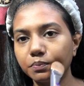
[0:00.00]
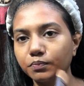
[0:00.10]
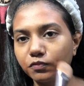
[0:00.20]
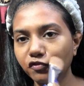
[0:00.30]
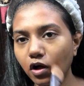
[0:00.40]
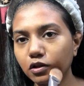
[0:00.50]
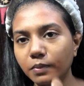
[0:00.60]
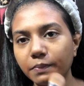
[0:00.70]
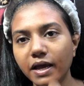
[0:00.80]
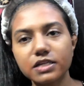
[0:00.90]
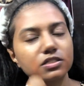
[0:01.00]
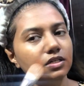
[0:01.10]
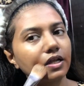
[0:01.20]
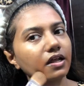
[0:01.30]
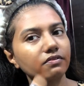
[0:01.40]
follow my passion,
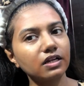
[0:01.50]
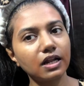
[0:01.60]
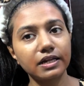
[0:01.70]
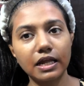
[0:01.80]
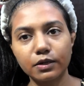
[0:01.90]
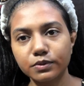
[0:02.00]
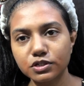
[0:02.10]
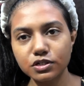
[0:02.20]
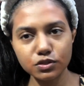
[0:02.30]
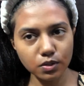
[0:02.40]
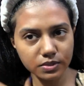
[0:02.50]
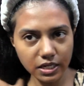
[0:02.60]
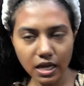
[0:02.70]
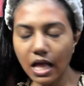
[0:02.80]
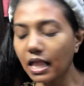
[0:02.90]
and I really like languages. So I was like,
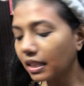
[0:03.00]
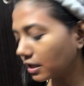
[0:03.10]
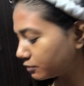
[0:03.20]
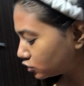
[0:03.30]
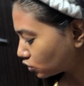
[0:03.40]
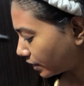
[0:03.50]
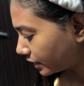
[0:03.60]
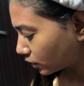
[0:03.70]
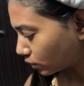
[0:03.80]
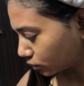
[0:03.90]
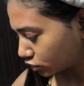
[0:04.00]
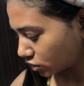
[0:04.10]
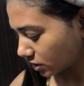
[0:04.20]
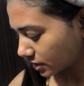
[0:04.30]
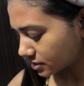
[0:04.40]
let me join a
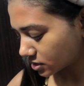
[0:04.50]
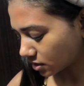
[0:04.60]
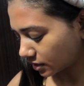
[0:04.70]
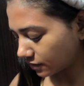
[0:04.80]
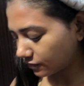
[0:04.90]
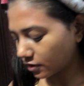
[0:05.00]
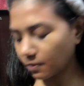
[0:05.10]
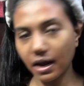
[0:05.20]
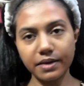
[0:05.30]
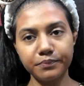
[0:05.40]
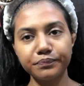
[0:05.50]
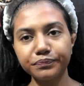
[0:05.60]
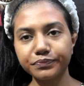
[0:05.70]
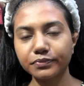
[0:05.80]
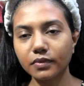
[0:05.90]
coaching study for my
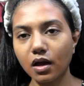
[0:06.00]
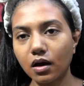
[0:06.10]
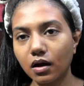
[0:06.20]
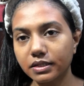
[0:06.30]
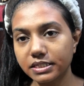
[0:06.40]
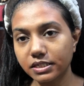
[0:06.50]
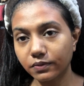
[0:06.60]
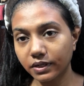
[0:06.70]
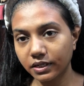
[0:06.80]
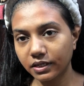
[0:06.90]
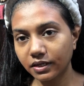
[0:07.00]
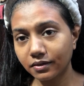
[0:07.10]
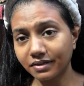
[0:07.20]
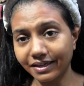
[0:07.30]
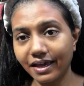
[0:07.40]
degree
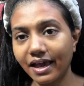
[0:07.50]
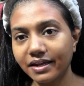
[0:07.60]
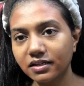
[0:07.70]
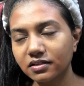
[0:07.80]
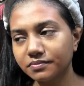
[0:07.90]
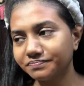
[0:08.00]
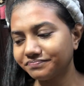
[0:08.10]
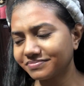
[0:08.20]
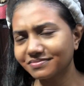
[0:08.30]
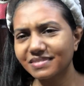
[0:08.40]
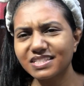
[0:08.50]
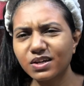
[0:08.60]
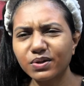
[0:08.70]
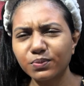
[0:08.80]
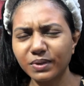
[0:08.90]
again. It's
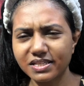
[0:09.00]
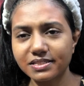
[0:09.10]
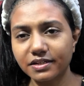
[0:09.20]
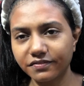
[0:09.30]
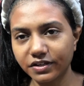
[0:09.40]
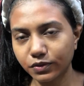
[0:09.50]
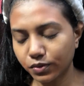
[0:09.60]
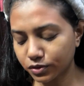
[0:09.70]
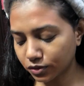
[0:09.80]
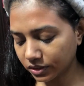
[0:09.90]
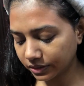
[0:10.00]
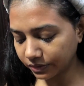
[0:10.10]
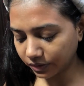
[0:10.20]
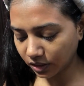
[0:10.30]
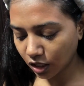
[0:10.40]
going to be a certificate course, not a
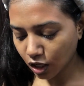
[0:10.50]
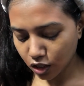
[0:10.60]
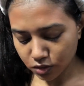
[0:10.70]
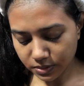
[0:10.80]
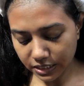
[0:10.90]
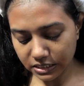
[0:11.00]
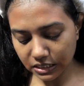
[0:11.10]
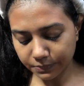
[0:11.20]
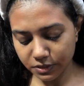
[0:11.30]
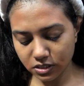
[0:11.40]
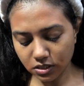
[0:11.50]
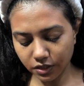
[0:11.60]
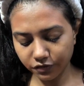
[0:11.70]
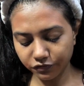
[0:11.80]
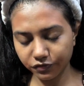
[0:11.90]
degree. So I was like, let me
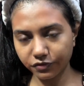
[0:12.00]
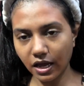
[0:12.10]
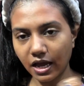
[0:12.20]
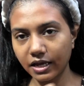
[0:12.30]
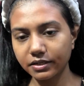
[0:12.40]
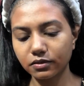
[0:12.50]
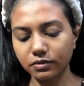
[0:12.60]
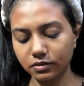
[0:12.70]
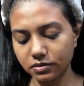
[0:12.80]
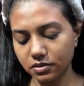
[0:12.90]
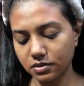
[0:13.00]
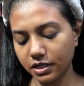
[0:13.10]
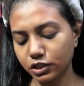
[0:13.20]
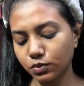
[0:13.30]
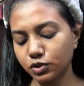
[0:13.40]
study for that. Okay, this is
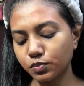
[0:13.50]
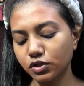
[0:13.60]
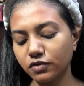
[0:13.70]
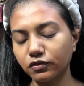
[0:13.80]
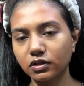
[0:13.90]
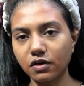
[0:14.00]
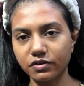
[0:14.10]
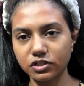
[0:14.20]
like Swiss Beauty Full Coverage